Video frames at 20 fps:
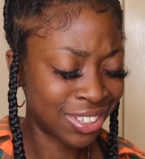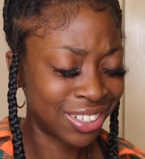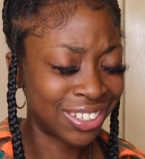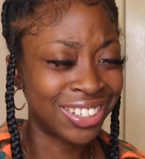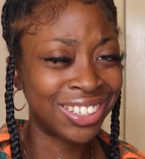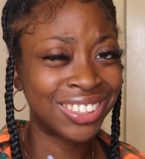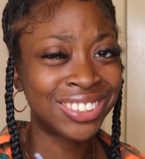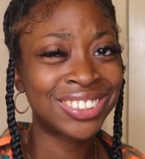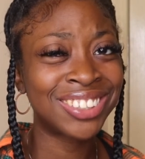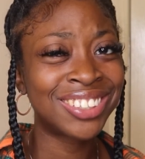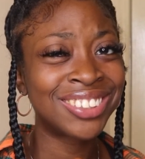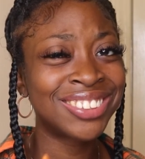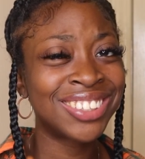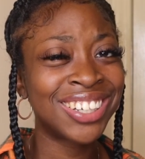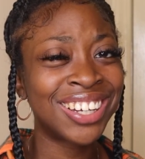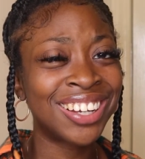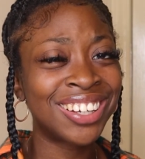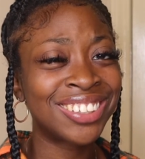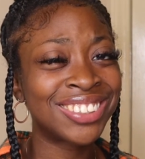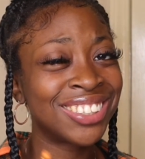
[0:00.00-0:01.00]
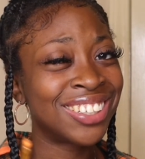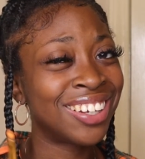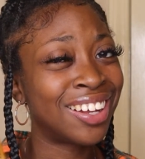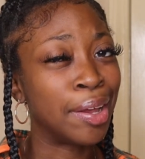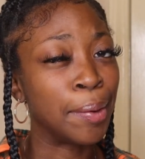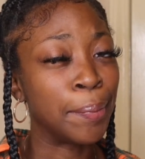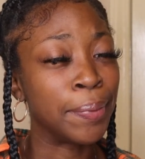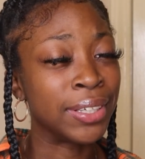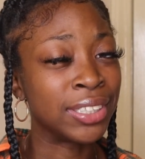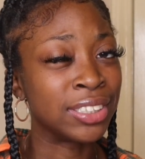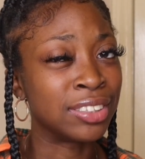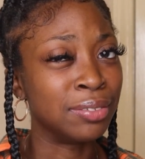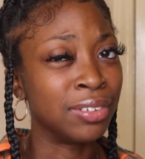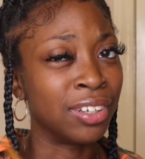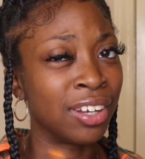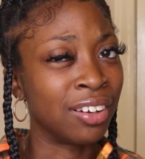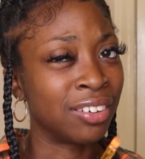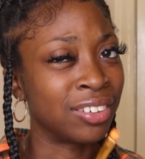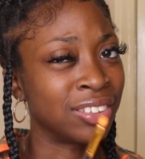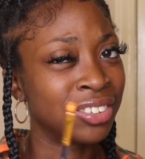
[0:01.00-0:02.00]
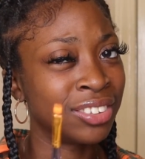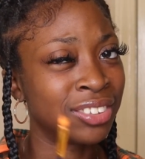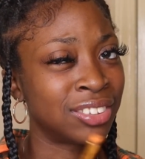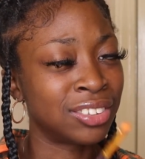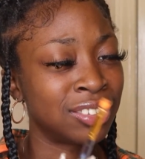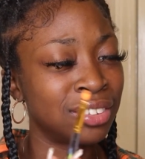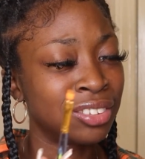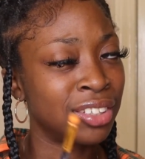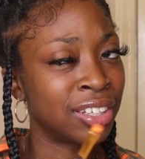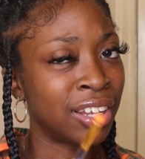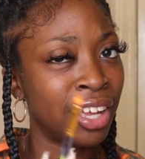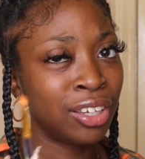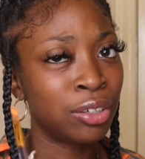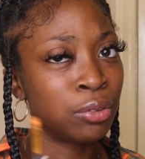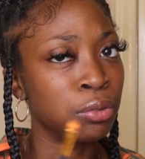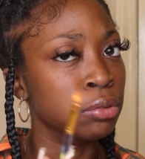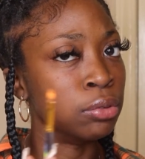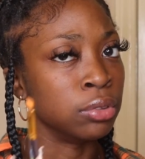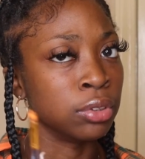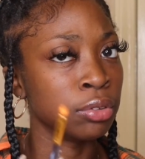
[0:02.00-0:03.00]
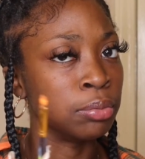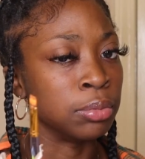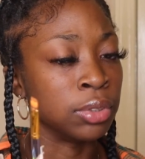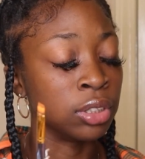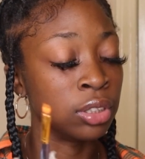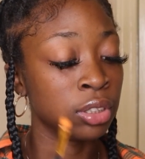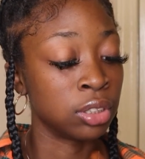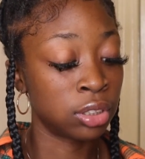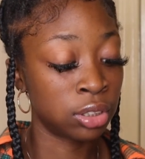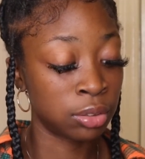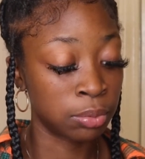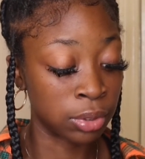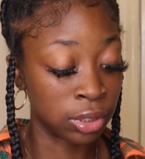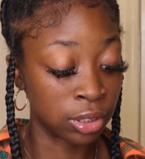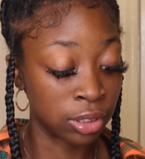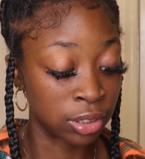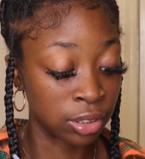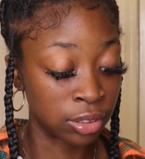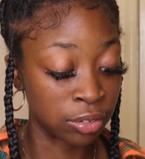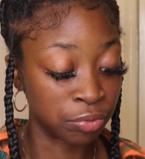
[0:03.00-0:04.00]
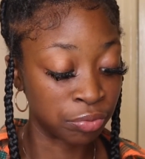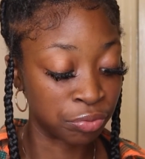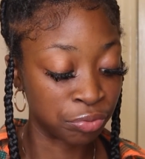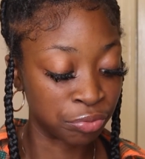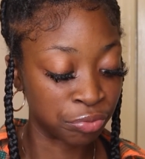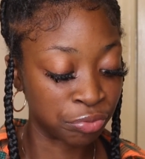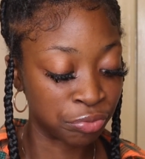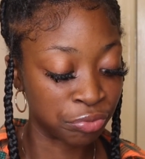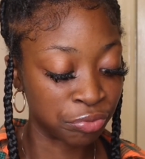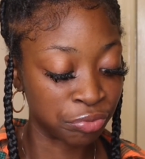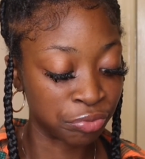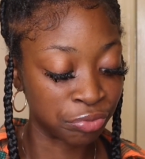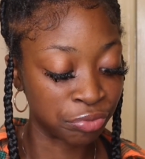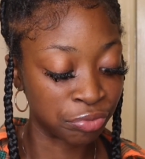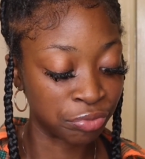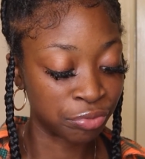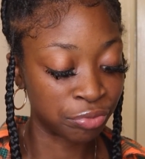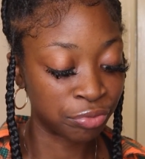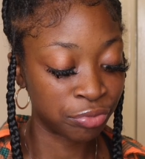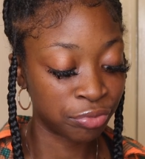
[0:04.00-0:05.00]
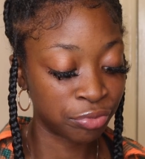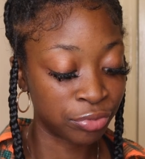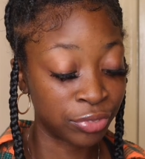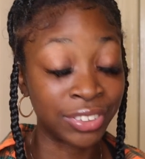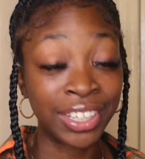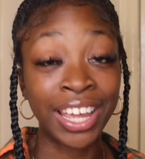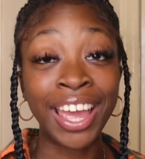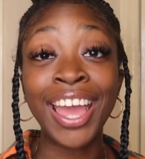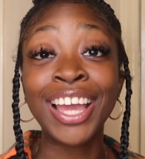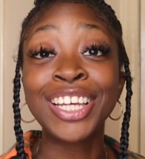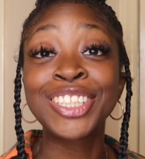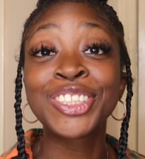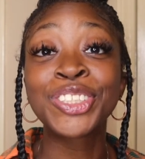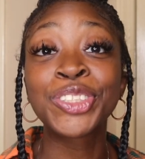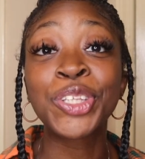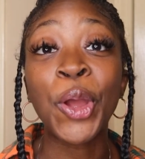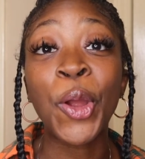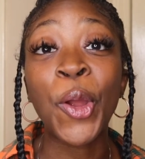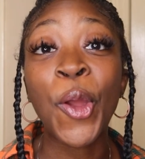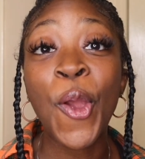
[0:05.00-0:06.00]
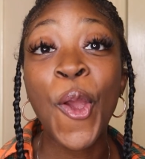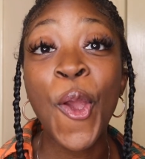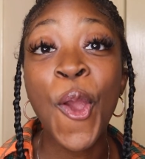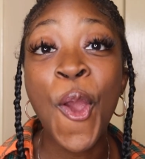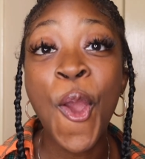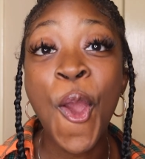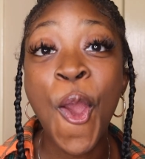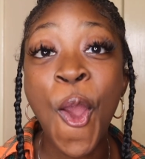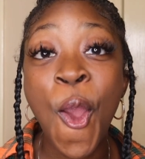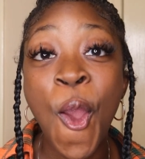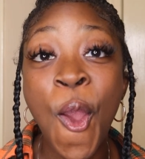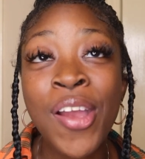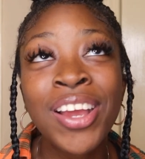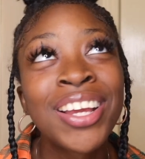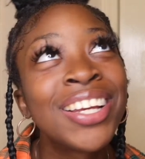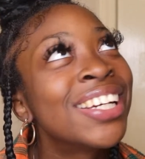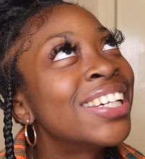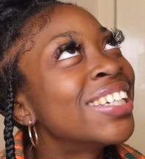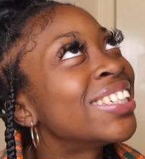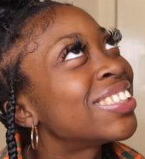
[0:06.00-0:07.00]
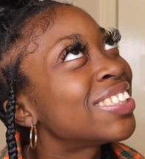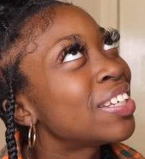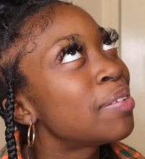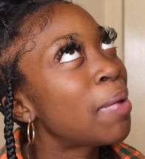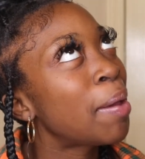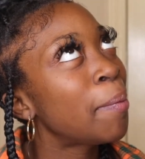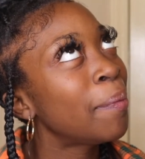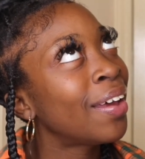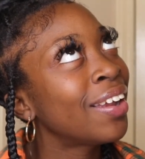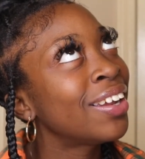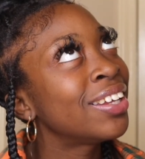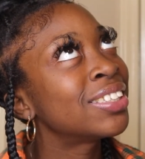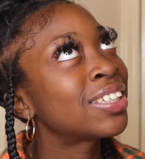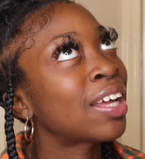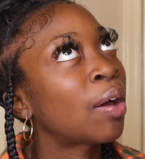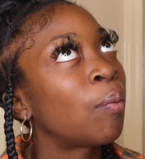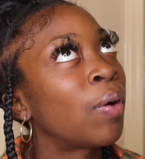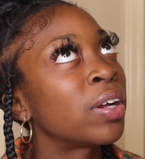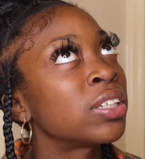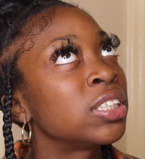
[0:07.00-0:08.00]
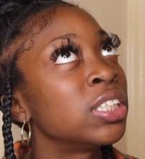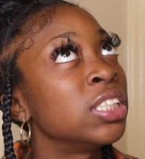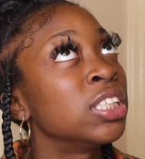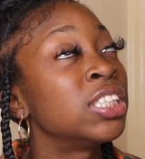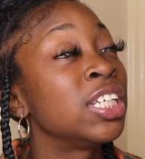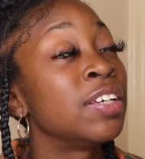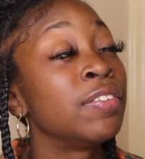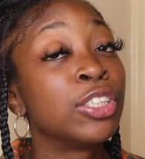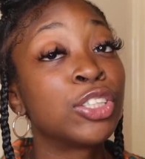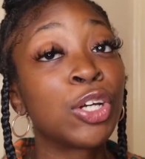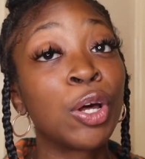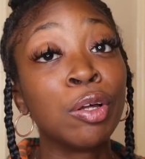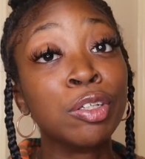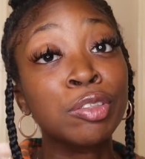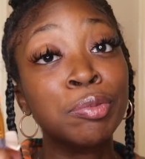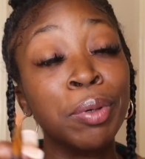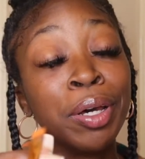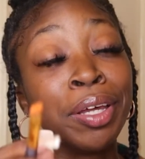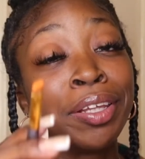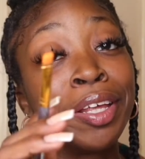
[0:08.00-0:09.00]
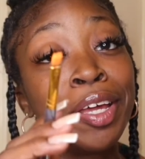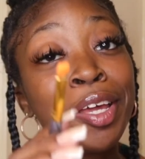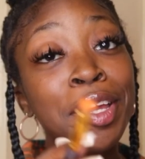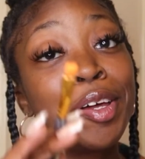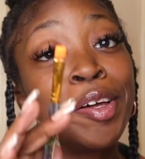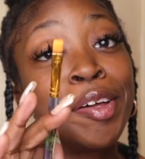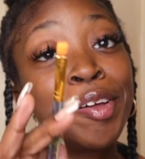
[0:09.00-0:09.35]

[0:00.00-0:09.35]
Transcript: Now, sometimes it kind of pisses me off because now you doing too much. But... Dexter. See, maybe I need to start watching these TV shows, but then